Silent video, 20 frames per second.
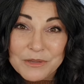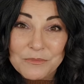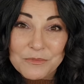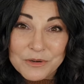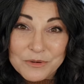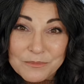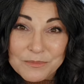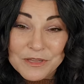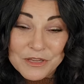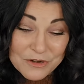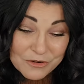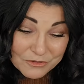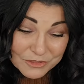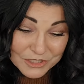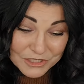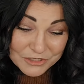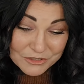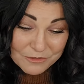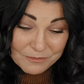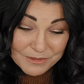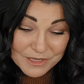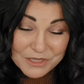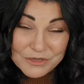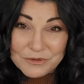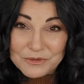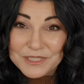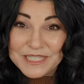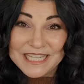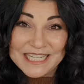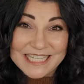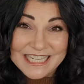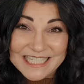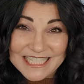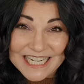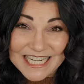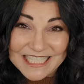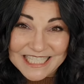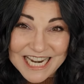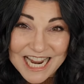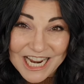would, you know, still be using the
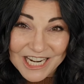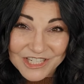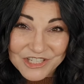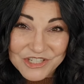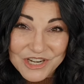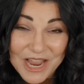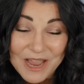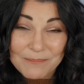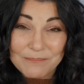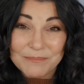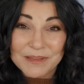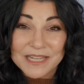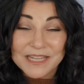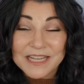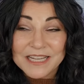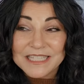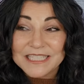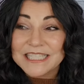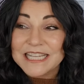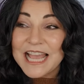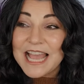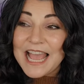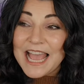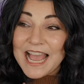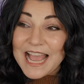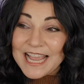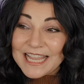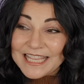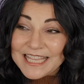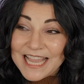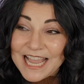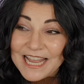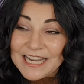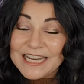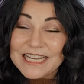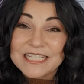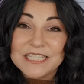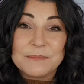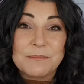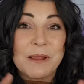TikTok shop because, again,
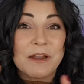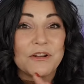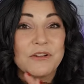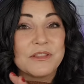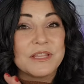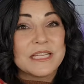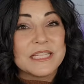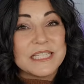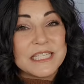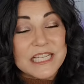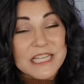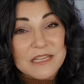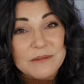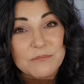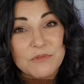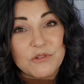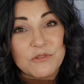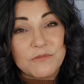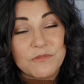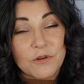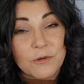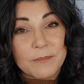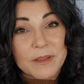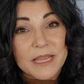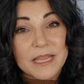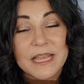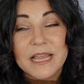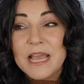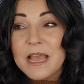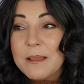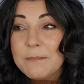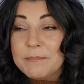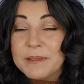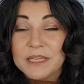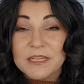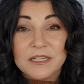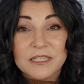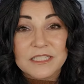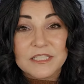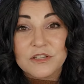it's better than Temu for me
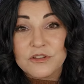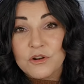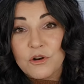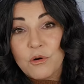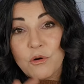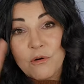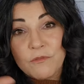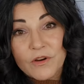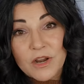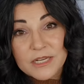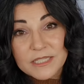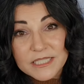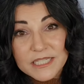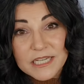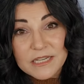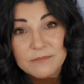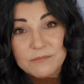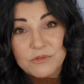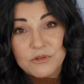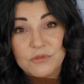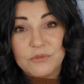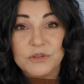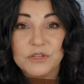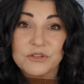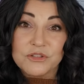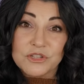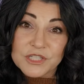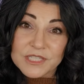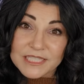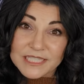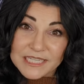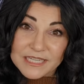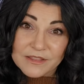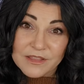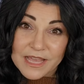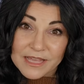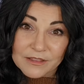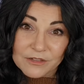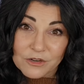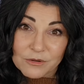because, you know, over on Temu, you just see
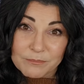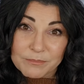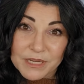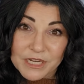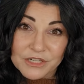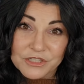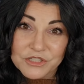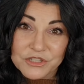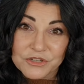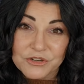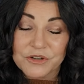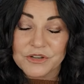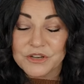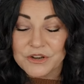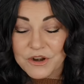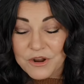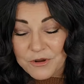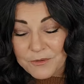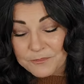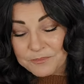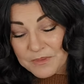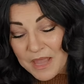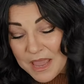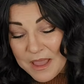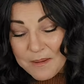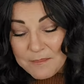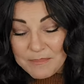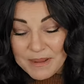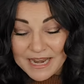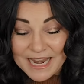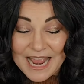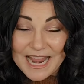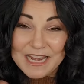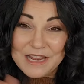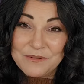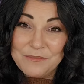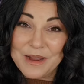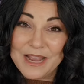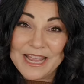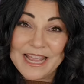that little picture, you know. But
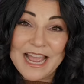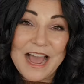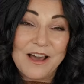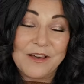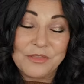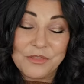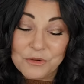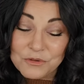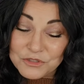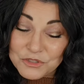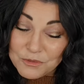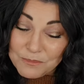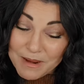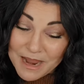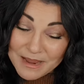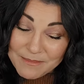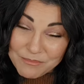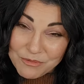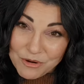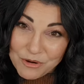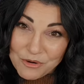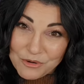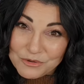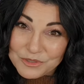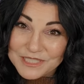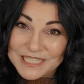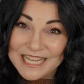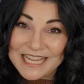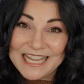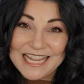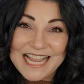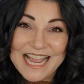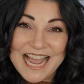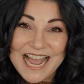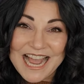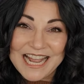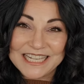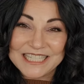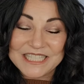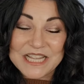anyway, those are my pros and
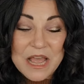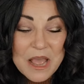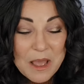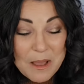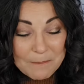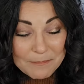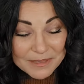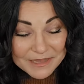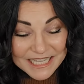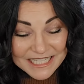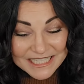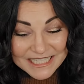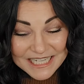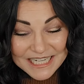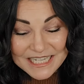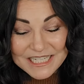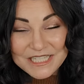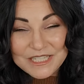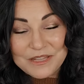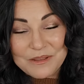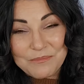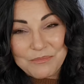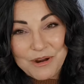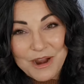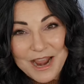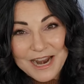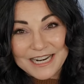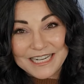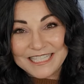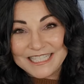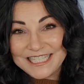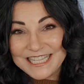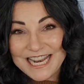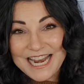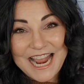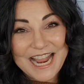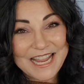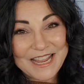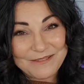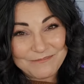cons. But let's get into the products that
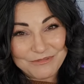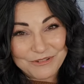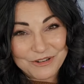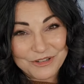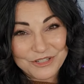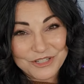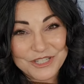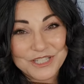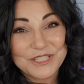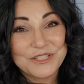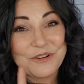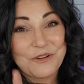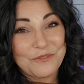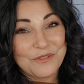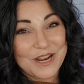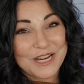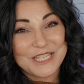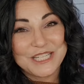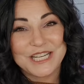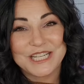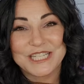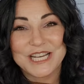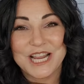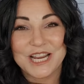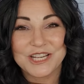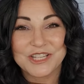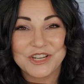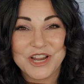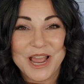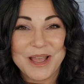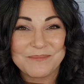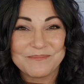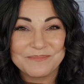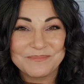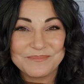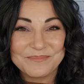I have purchased over on TikTok shop.